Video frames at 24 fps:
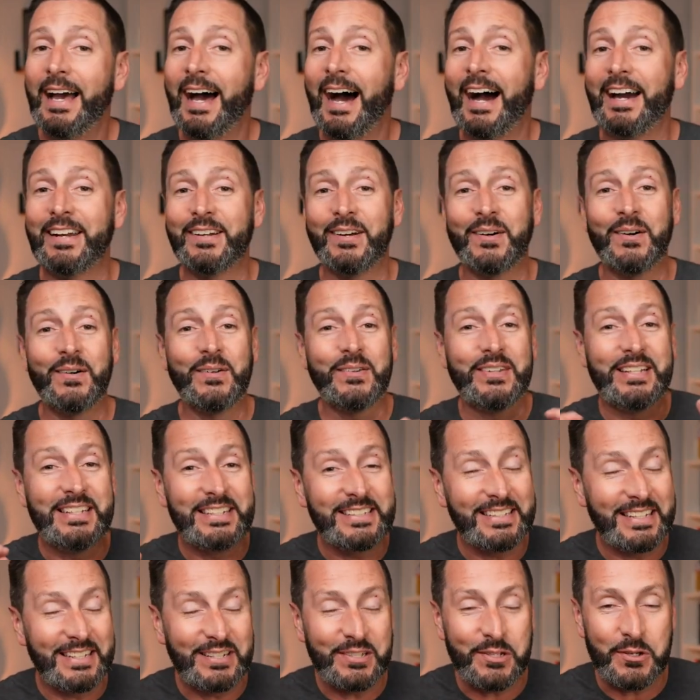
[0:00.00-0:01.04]
I know
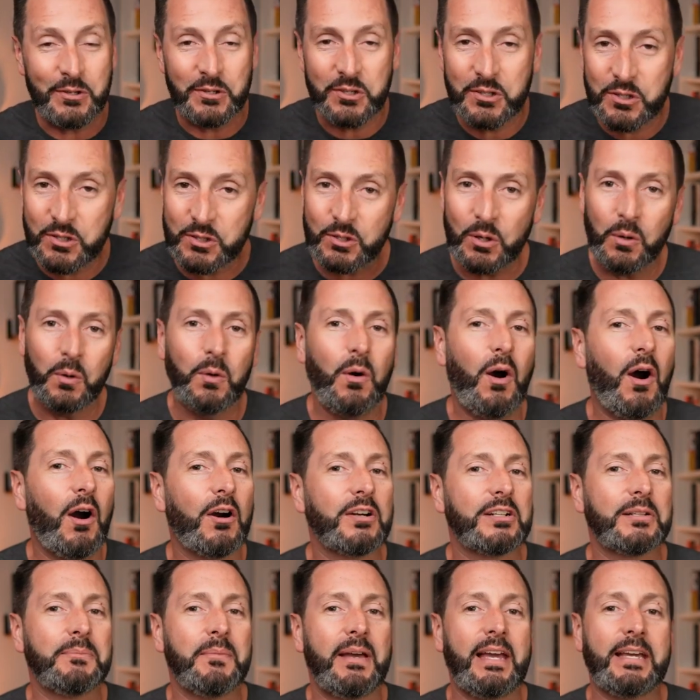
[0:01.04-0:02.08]
these lists are so
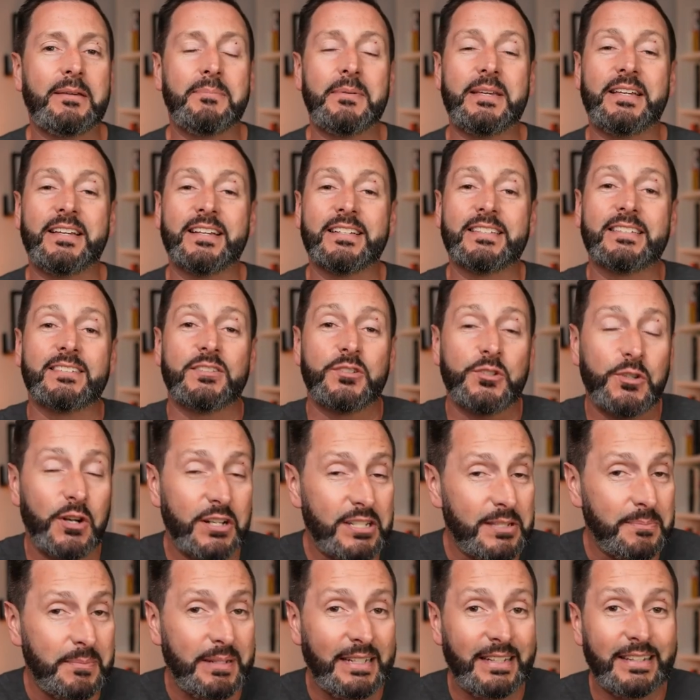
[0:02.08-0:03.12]
hard to make because
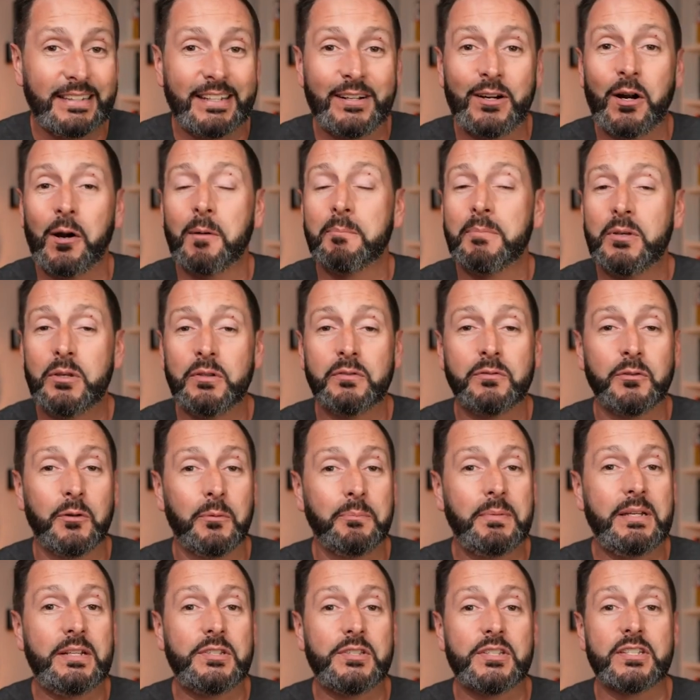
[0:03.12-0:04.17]
trust me, there are beautiful
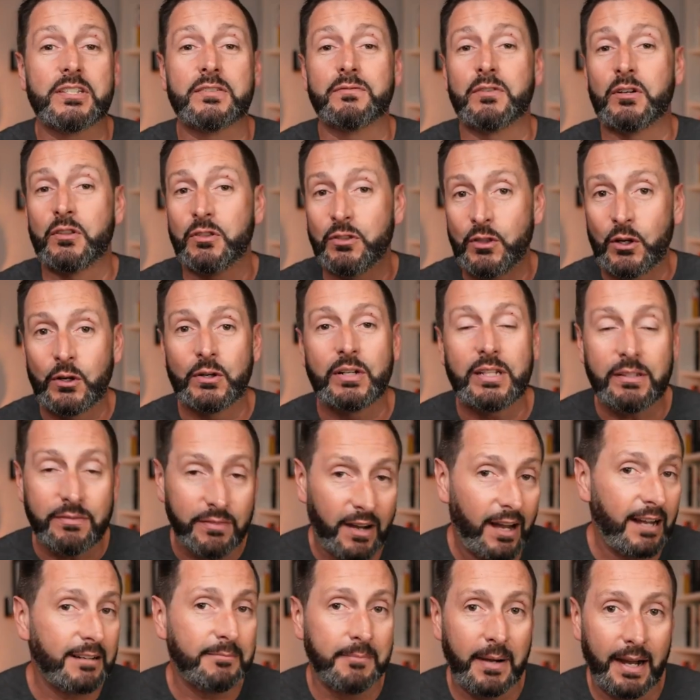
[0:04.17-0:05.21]
beaches for
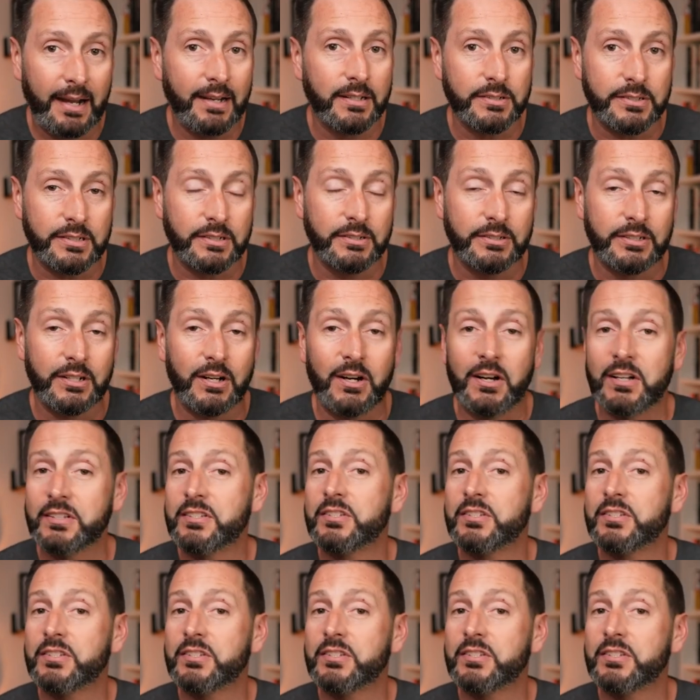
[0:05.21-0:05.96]
35 miles here, y'all.